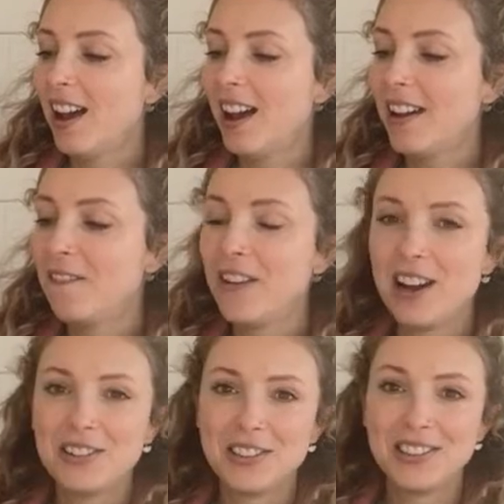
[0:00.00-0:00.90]
I
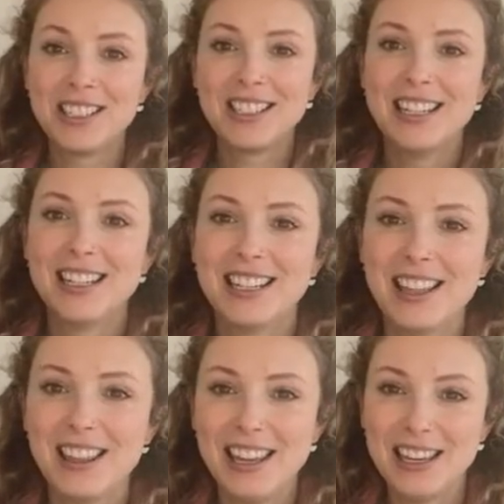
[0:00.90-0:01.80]
found
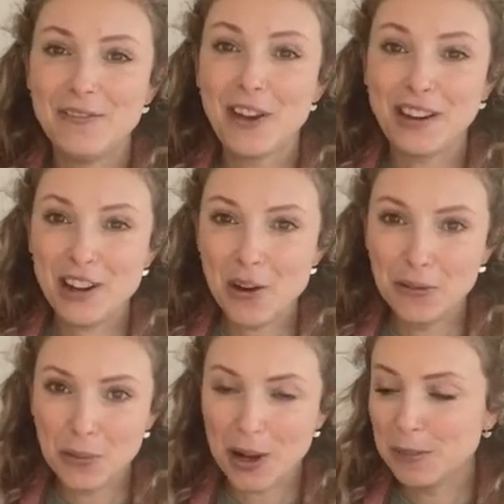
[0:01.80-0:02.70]
it very
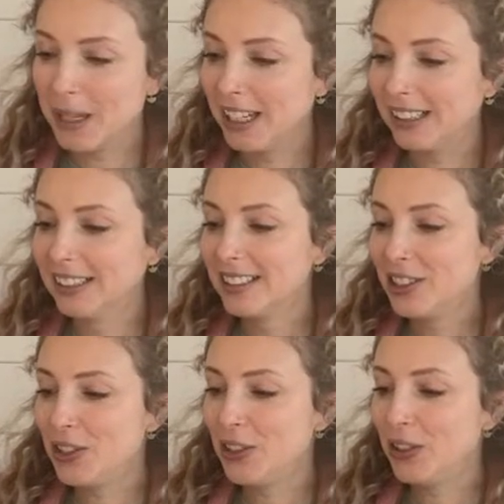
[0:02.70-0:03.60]
overwhelming
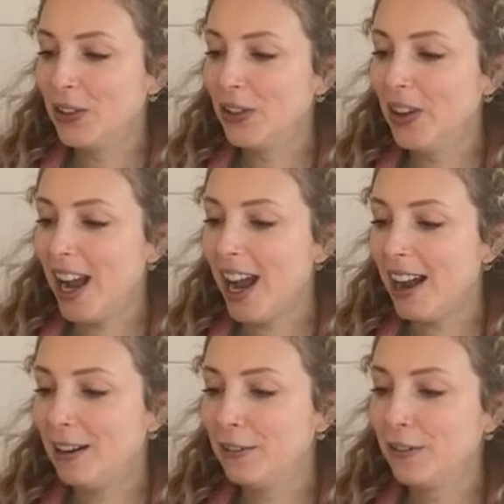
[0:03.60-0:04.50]
to
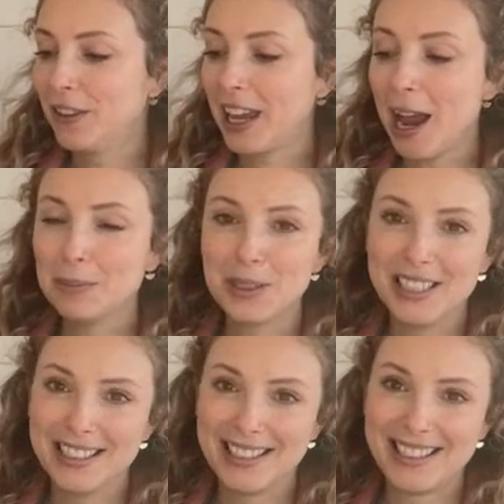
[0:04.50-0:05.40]
have the
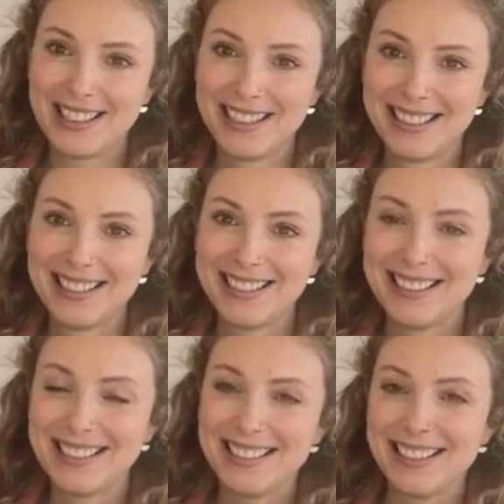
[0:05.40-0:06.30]
cameras
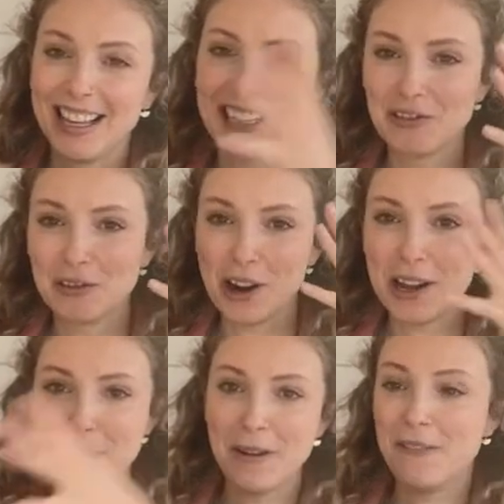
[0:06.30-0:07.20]
like
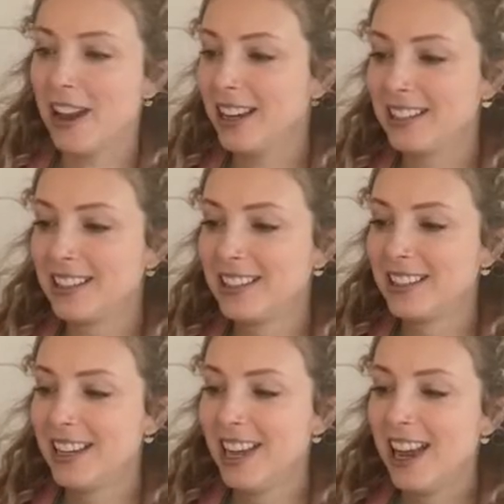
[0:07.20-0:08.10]
right in my face
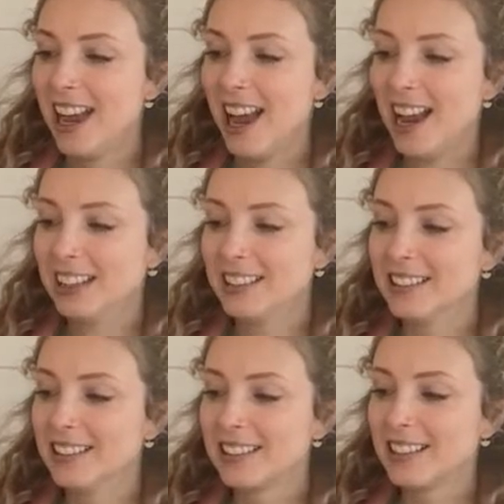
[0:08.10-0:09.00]

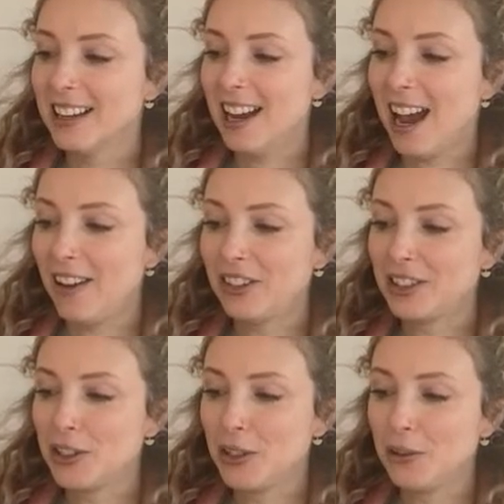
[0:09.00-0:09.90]
and
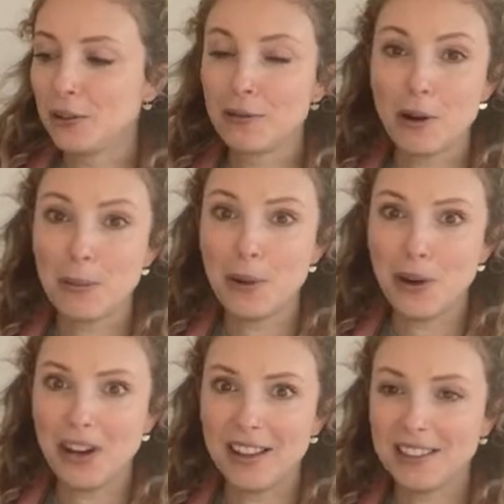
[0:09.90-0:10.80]
having to throw a
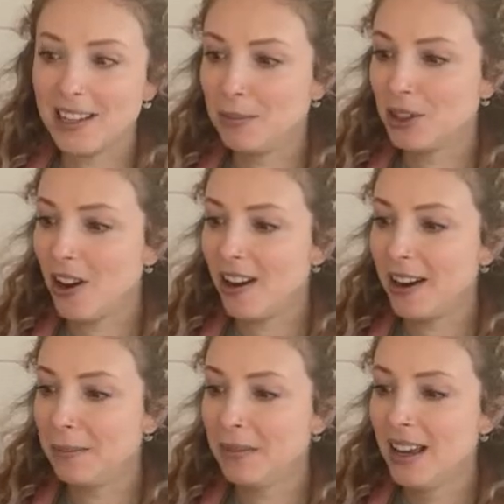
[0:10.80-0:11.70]
pot at the same
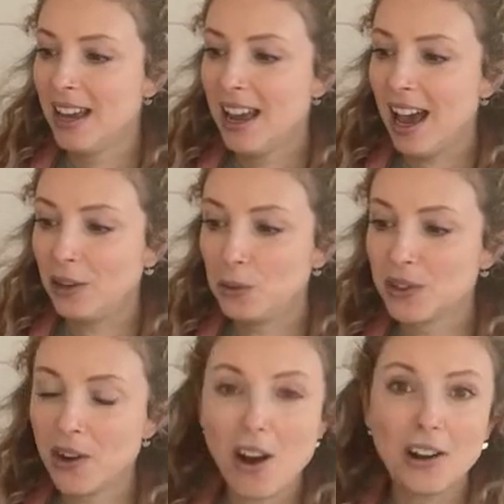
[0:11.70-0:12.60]
time and
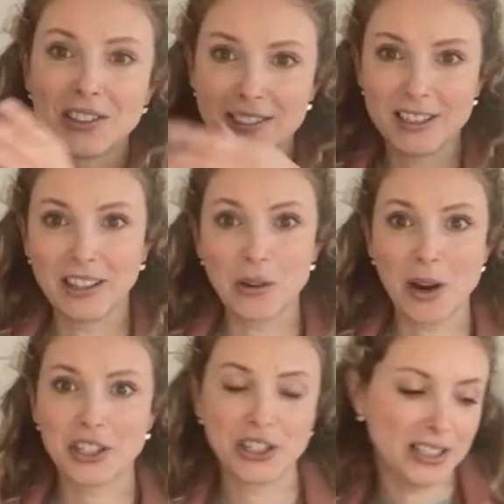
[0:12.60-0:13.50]
also answering the
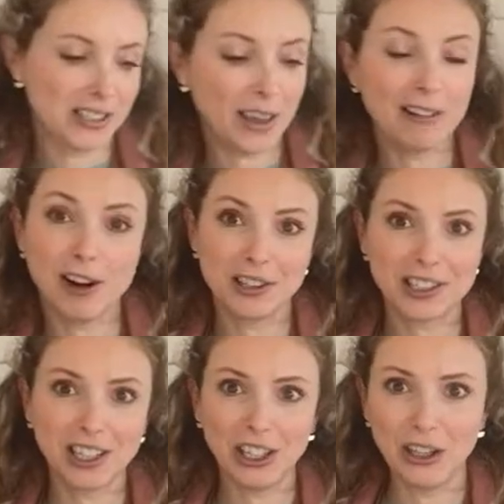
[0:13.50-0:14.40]
questions that they're
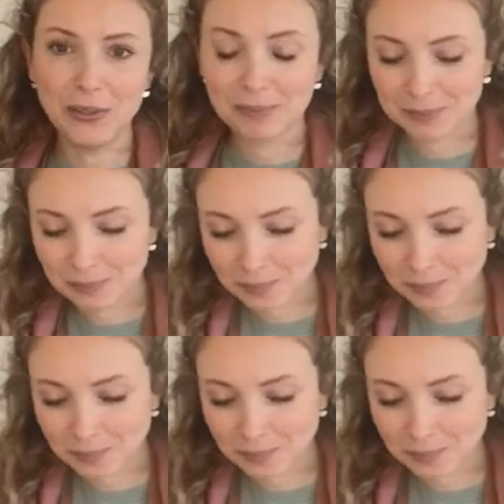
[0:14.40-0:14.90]
asking you.